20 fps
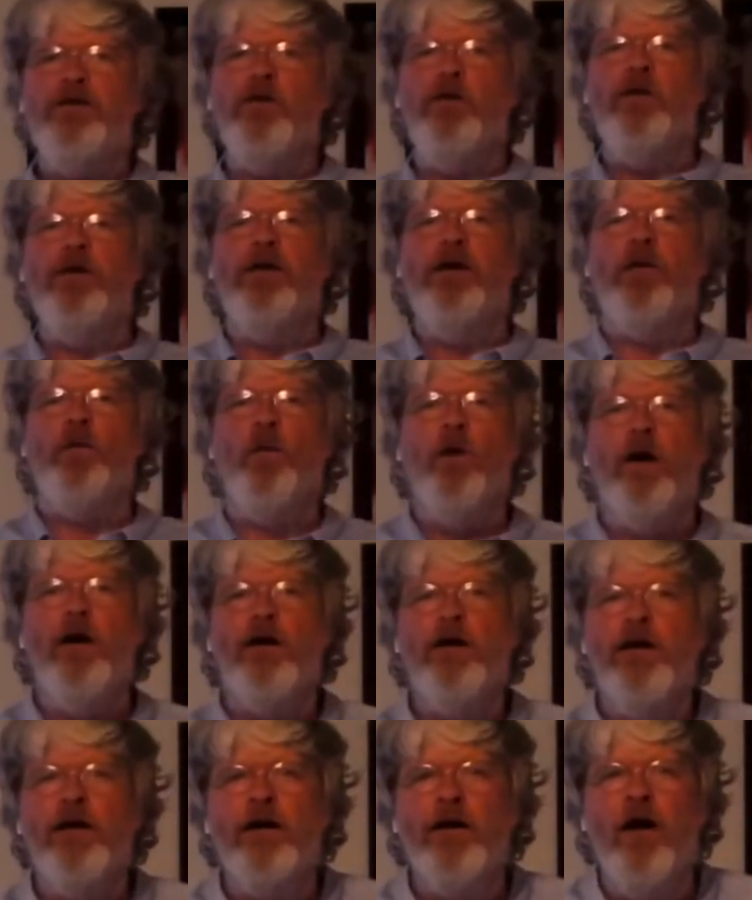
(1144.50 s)
doing there? Where
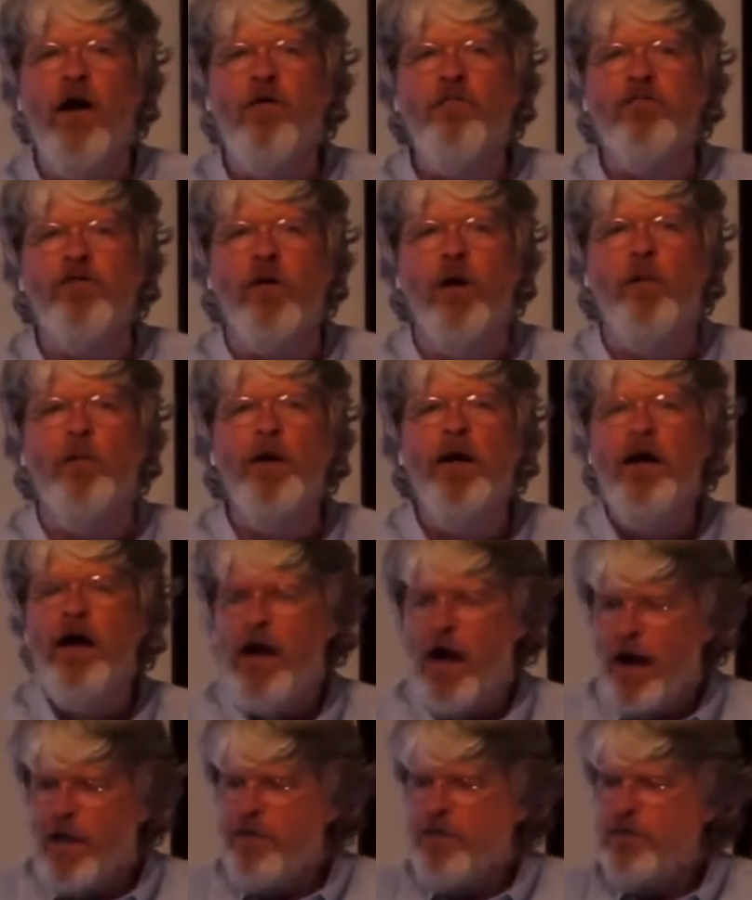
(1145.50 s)
did it come from?
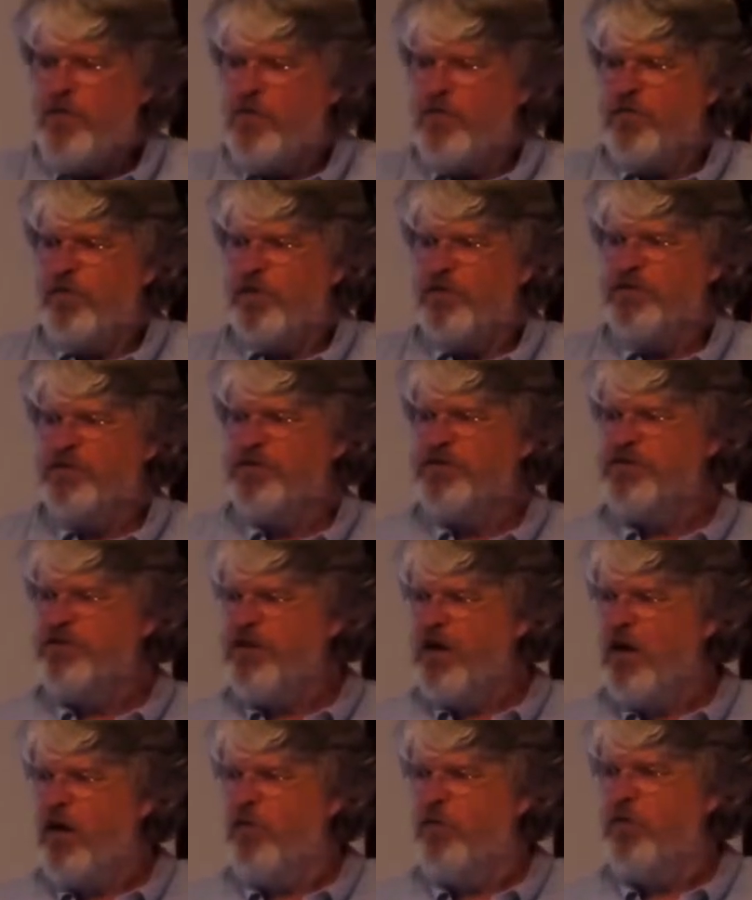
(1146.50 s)
And the universe
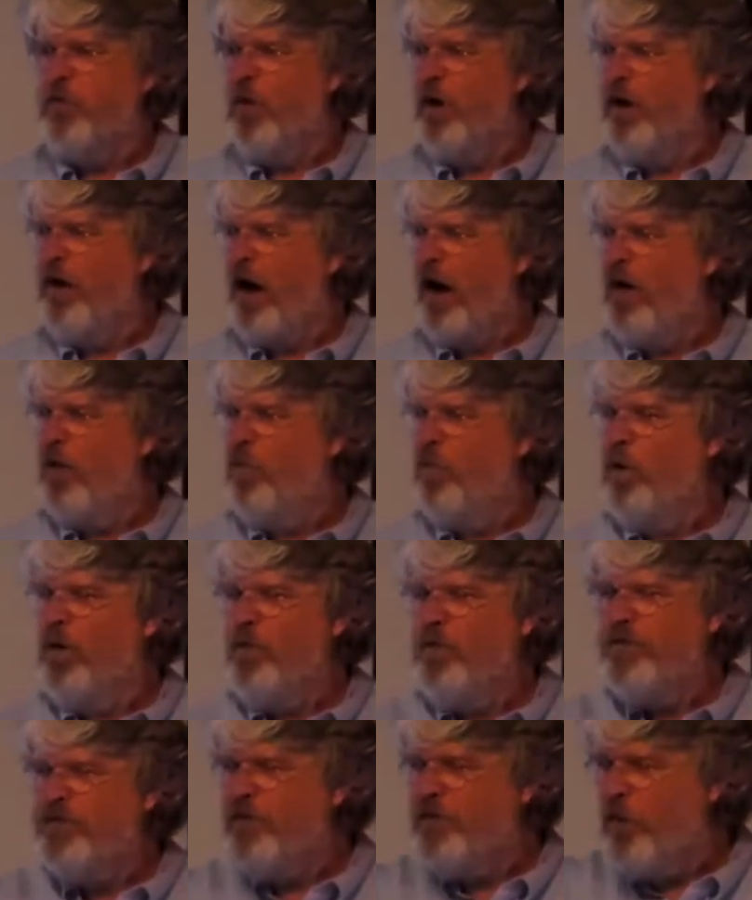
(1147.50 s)
itself, what, what
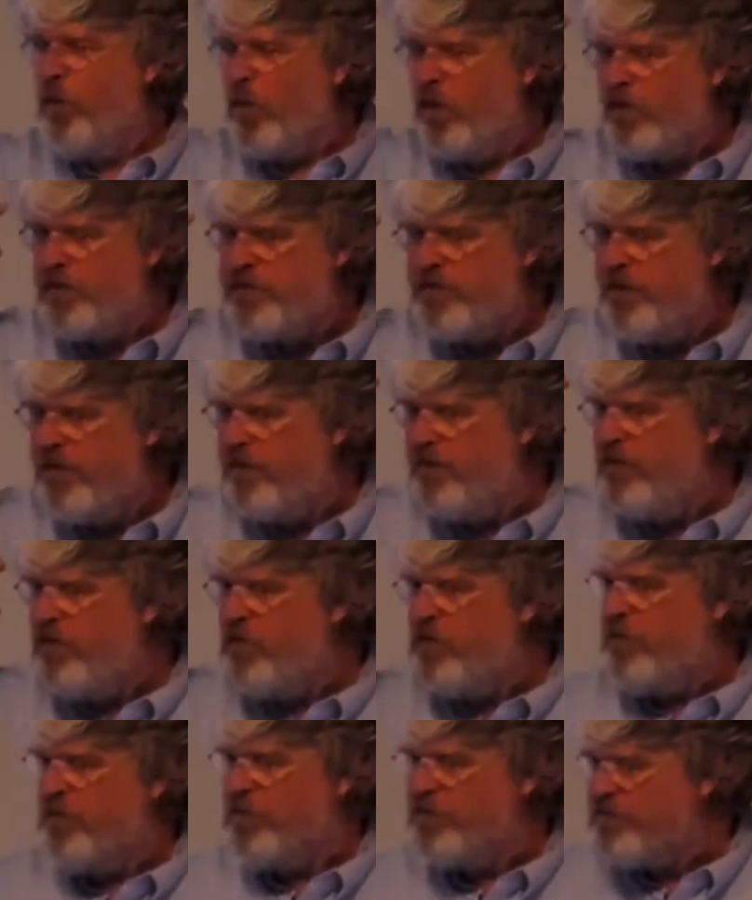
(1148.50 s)
was the origin of the
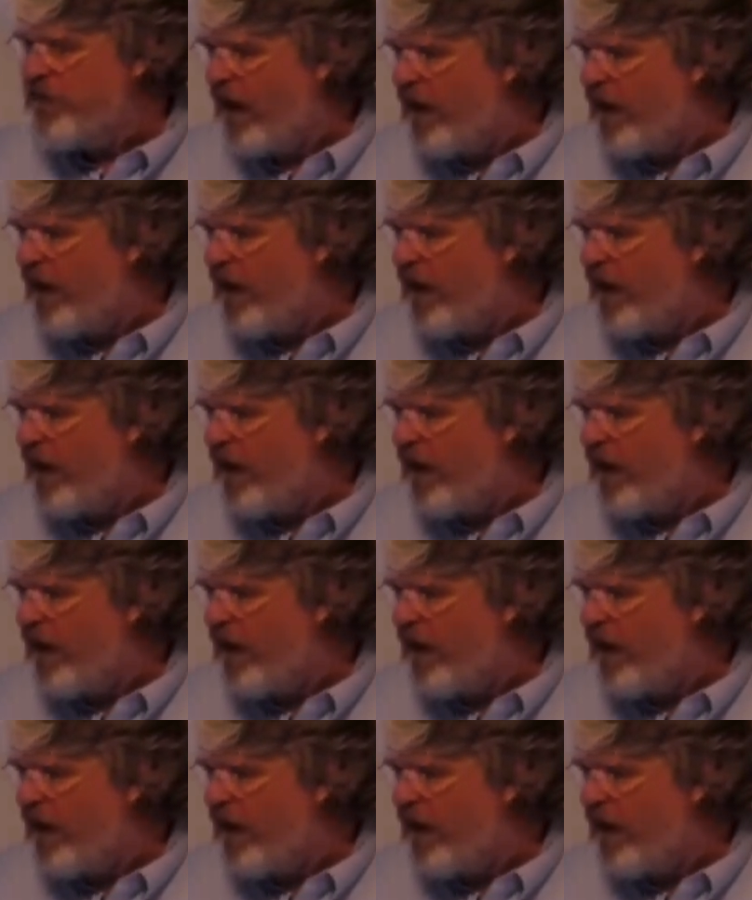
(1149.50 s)
universe?